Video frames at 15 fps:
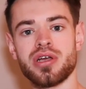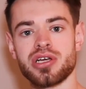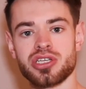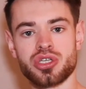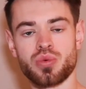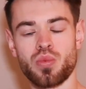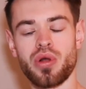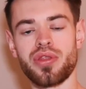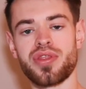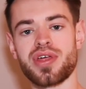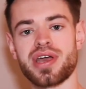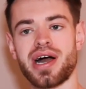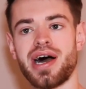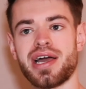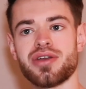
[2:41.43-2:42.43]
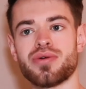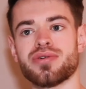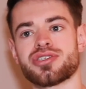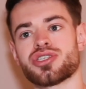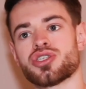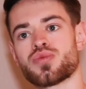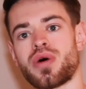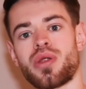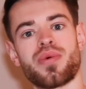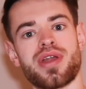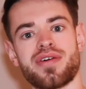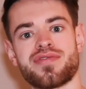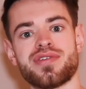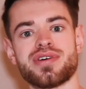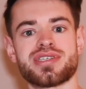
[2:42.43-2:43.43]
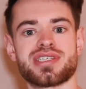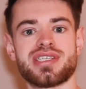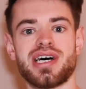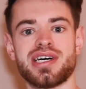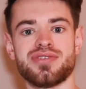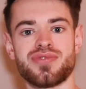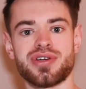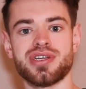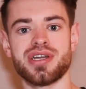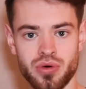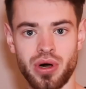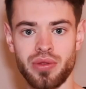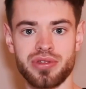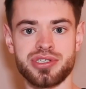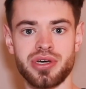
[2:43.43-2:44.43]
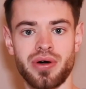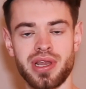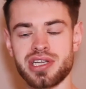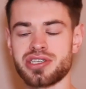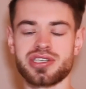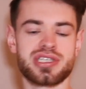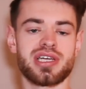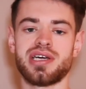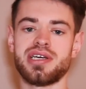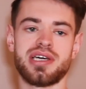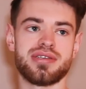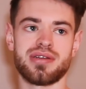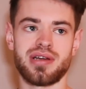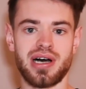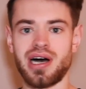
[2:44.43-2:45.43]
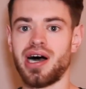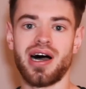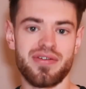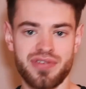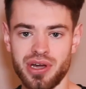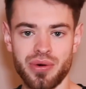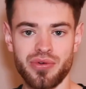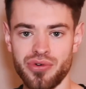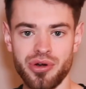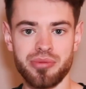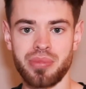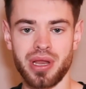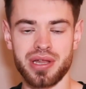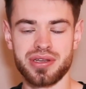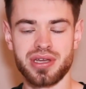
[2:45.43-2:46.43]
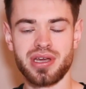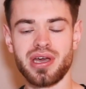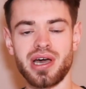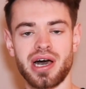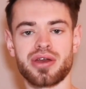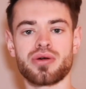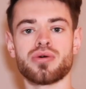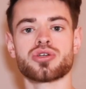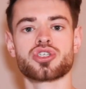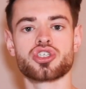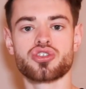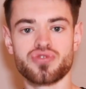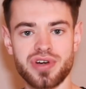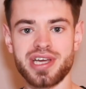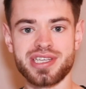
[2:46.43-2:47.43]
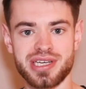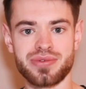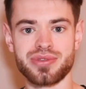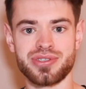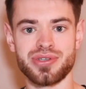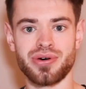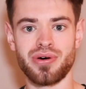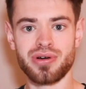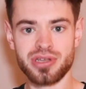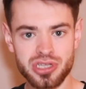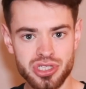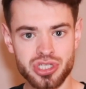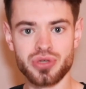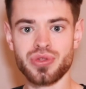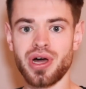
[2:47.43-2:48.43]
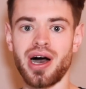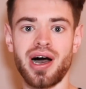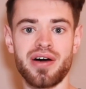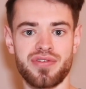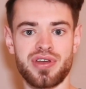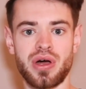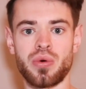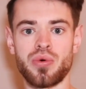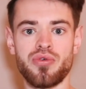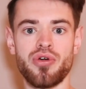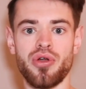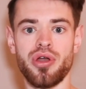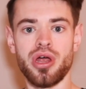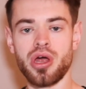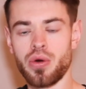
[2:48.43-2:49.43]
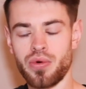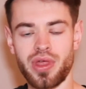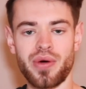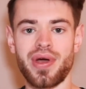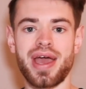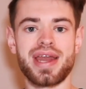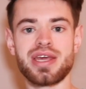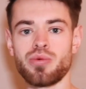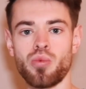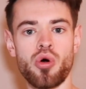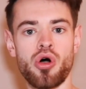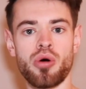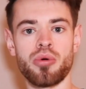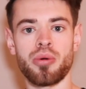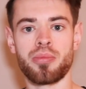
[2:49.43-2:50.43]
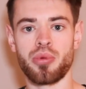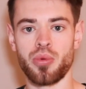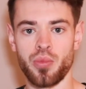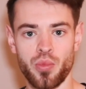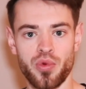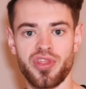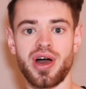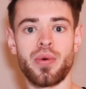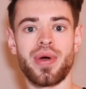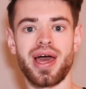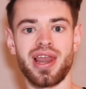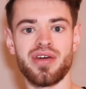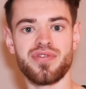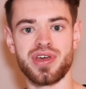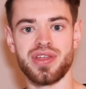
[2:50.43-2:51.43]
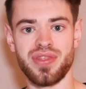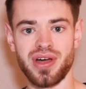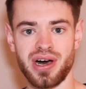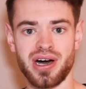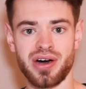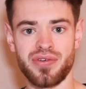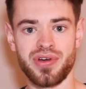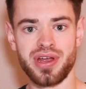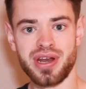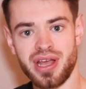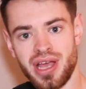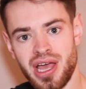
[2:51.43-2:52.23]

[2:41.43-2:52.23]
So one thing I noticed as well when I first started running, go out the door, let's just say I had a half an hour run plan. I'd go straight out the door, do the half an hour run without any warm up and without elevating the heart rate.